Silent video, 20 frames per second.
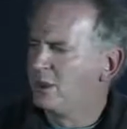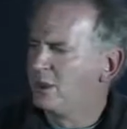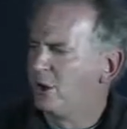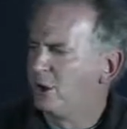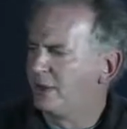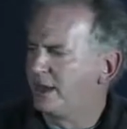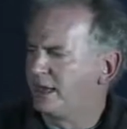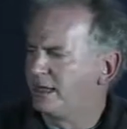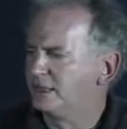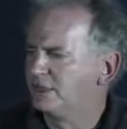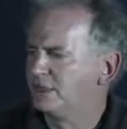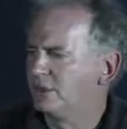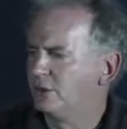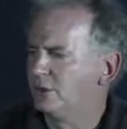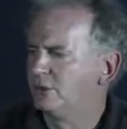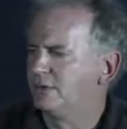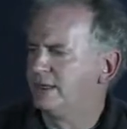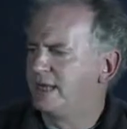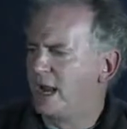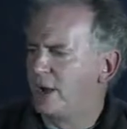Okay,
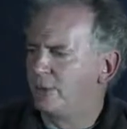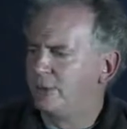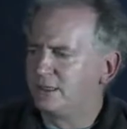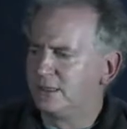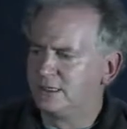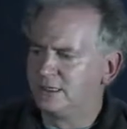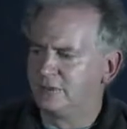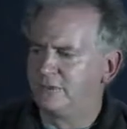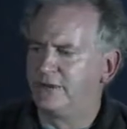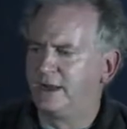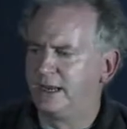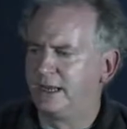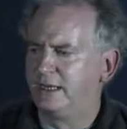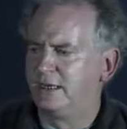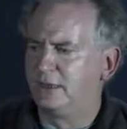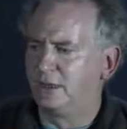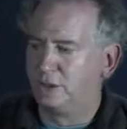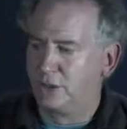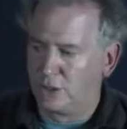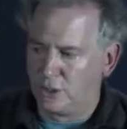so now we can define
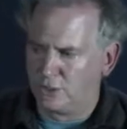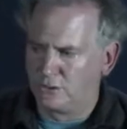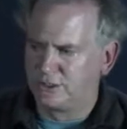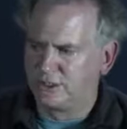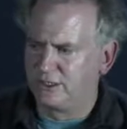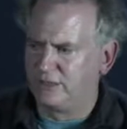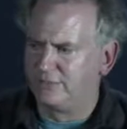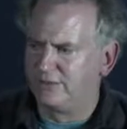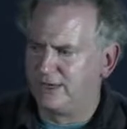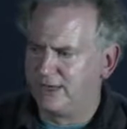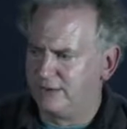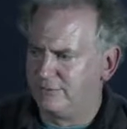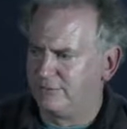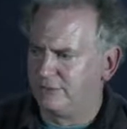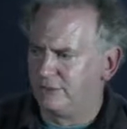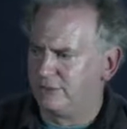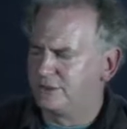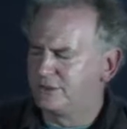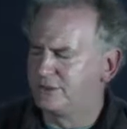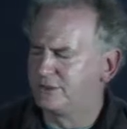the notion of an
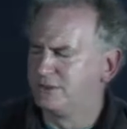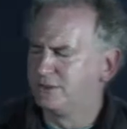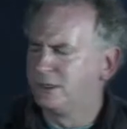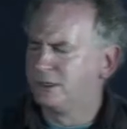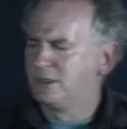inverse.